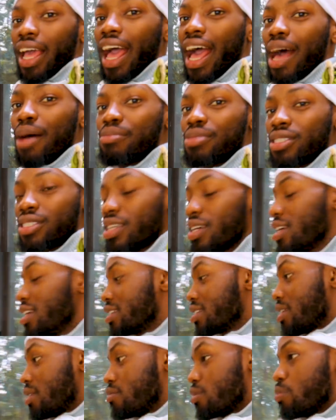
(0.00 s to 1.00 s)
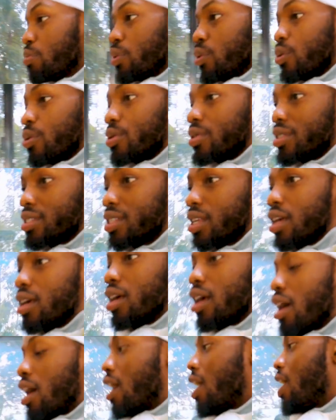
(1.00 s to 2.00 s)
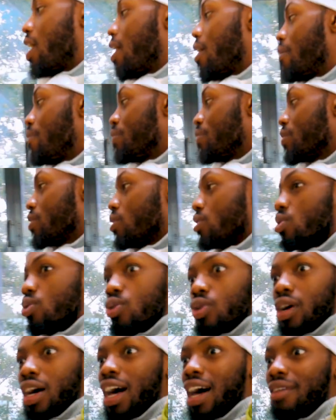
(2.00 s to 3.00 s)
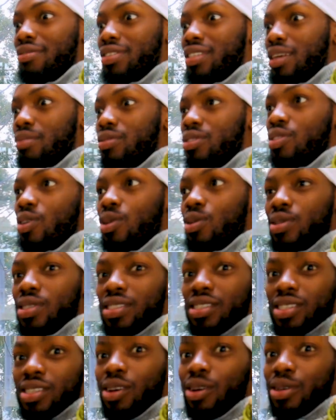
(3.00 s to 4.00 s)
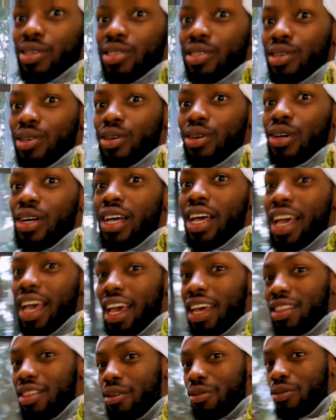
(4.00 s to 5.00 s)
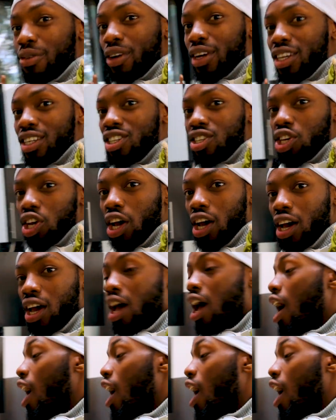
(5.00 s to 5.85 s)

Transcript: caps, some spoons. You have some sauce also in the fridge.